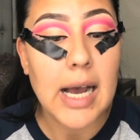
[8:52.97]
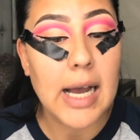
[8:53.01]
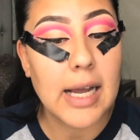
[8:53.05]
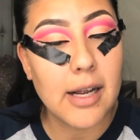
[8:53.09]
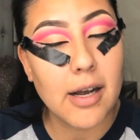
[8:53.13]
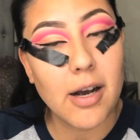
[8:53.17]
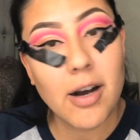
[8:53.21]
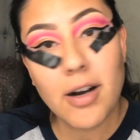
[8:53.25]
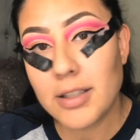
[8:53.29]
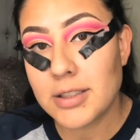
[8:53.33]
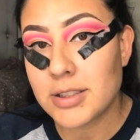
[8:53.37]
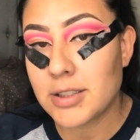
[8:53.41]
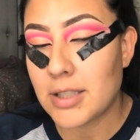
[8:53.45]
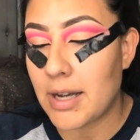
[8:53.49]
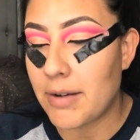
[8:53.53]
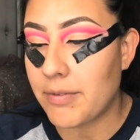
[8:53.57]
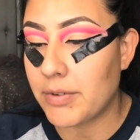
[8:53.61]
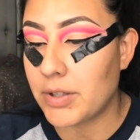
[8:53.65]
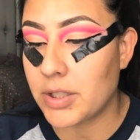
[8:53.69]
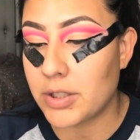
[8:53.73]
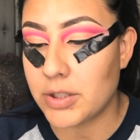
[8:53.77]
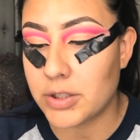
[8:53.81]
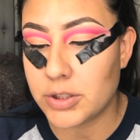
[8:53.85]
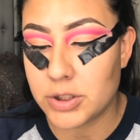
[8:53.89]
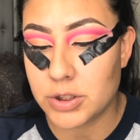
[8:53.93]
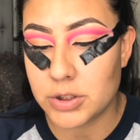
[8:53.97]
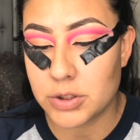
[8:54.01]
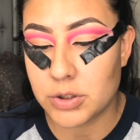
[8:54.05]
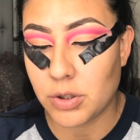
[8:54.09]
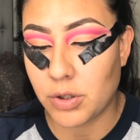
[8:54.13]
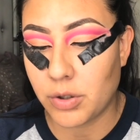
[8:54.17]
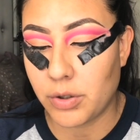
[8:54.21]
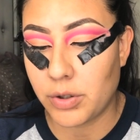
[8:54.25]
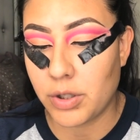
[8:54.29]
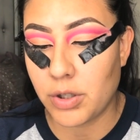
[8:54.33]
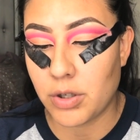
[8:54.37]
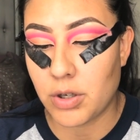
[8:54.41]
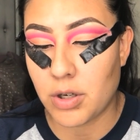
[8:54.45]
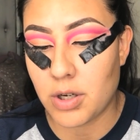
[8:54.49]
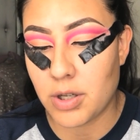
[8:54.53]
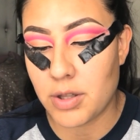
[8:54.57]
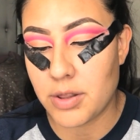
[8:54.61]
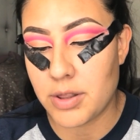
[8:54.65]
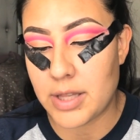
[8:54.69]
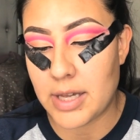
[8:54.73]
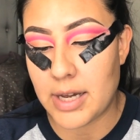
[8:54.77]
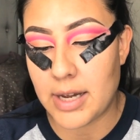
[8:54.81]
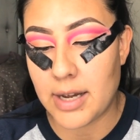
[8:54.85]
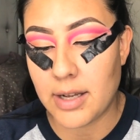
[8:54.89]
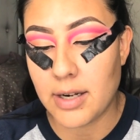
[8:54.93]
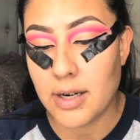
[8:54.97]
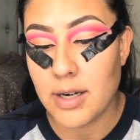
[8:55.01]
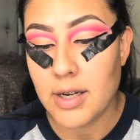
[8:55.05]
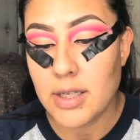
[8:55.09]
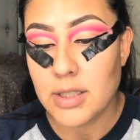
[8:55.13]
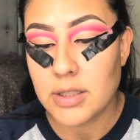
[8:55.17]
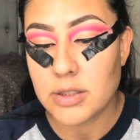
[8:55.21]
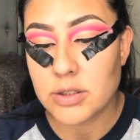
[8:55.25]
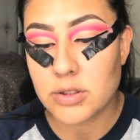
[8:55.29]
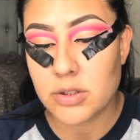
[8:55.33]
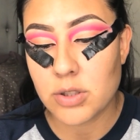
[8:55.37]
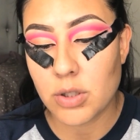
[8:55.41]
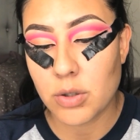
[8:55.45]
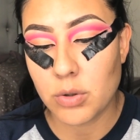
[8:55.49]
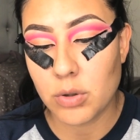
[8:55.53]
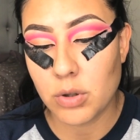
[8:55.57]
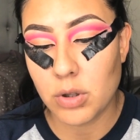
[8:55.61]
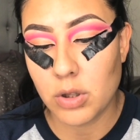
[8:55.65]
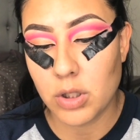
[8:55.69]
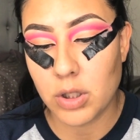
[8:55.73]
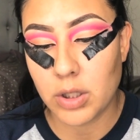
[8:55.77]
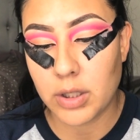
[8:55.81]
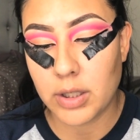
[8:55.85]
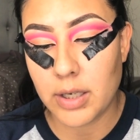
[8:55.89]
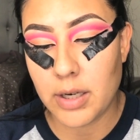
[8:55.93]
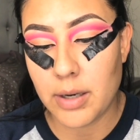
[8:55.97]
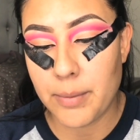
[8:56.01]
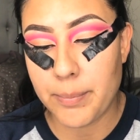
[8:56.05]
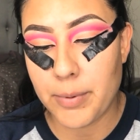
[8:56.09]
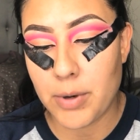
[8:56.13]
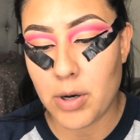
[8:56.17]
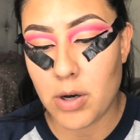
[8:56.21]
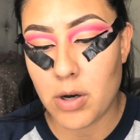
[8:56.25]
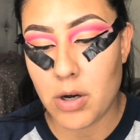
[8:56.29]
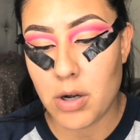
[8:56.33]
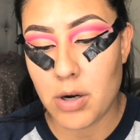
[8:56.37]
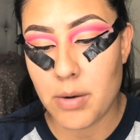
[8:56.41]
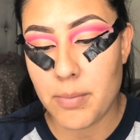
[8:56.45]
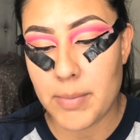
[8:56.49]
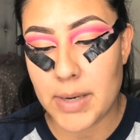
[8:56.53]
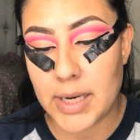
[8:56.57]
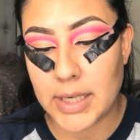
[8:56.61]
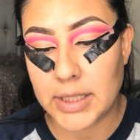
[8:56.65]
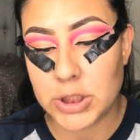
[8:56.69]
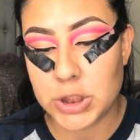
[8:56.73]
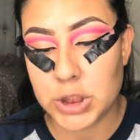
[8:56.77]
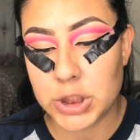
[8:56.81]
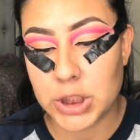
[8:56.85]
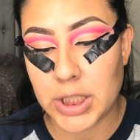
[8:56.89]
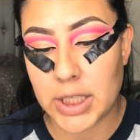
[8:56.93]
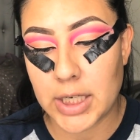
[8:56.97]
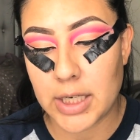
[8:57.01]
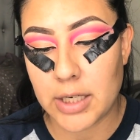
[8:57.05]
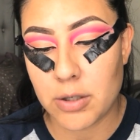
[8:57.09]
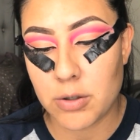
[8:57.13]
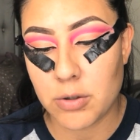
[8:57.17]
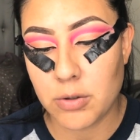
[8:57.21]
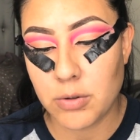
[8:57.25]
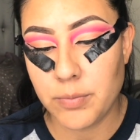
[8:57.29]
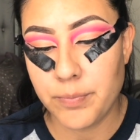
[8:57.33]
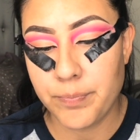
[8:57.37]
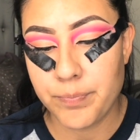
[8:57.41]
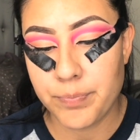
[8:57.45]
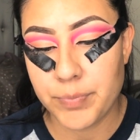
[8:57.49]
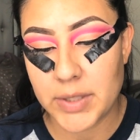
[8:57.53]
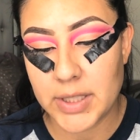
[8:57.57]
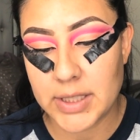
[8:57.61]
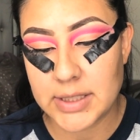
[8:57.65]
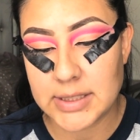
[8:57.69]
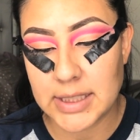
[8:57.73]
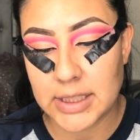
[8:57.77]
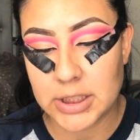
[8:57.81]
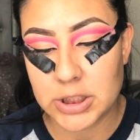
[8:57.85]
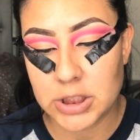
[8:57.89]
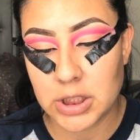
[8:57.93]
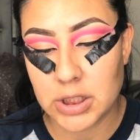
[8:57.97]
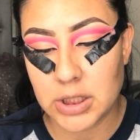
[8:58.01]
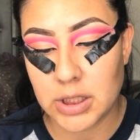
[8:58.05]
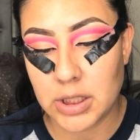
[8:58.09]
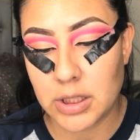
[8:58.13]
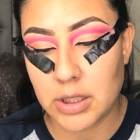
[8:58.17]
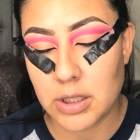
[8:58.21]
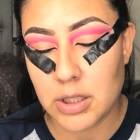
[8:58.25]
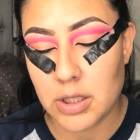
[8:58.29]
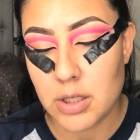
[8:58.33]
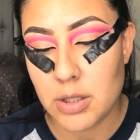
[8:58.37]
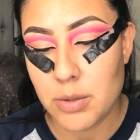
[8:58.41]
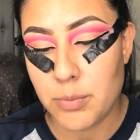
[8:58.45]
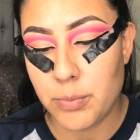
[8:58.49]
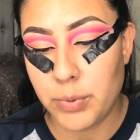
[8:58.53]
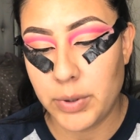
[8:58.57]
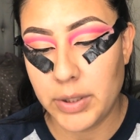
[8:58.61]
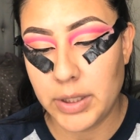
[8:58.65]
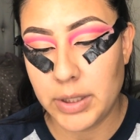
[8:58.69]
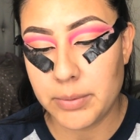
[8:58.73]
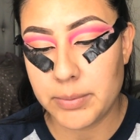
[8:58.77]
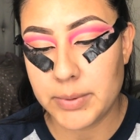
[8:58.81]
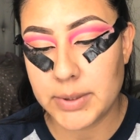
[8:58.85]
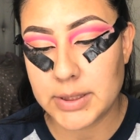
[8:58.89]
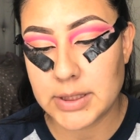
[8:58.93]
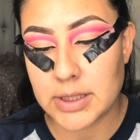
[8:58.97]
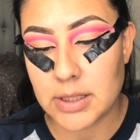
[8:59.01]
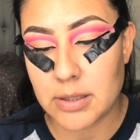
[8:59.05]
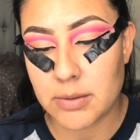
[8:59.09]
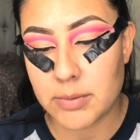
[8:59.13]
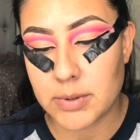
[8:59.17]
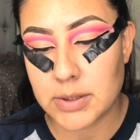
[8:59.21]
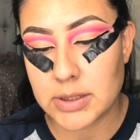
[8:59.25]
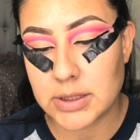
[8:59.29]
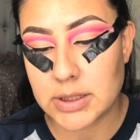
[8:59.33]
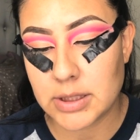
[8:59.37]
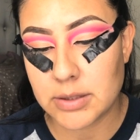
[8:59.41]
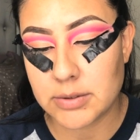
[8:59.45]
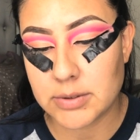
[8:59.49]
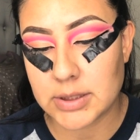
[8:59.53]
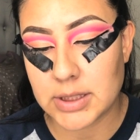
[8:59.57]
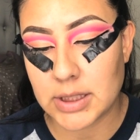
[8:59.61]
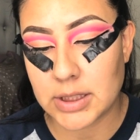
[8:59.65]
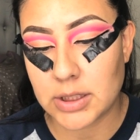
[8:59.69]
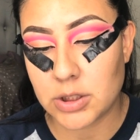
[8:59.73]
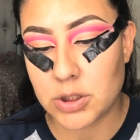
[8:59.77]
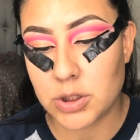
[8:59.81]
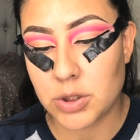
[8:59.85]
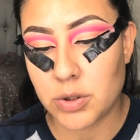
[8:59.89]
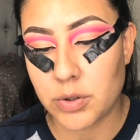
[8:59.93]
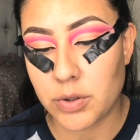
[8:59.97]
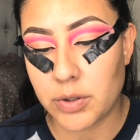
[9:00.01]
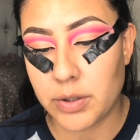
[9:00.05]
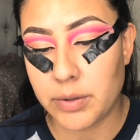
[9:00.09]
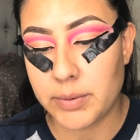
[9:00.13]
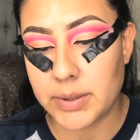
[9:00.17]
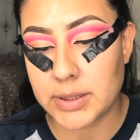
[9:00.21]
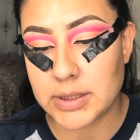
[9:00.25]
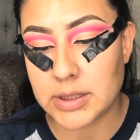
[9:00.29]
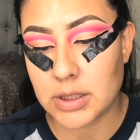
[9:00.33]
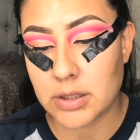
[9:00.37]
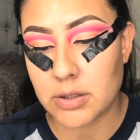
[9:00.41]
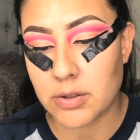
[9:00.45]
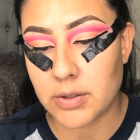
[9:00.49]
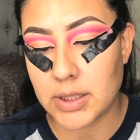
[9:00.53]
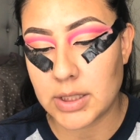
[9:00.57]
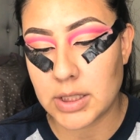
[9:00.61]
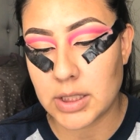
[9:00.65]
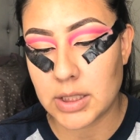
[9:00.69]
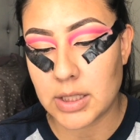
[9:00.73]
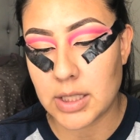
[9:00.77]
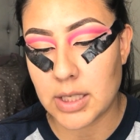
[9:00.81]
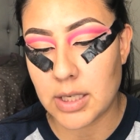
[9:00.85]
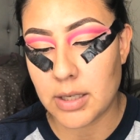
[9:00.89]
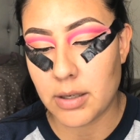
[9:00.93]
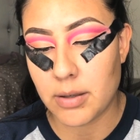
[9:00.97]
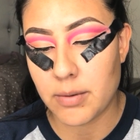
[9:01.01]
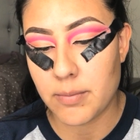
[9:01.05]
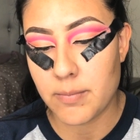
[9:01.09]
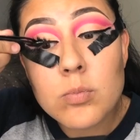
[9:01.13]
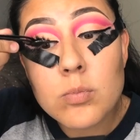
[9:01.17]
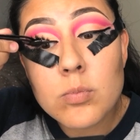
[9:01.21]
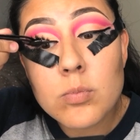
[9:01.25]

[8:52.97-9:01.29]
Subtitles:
I also have another tutorial on that. So look it up on my channel. It's actually pretty recent. I want to say it was like 2-3 weeks ago I did that.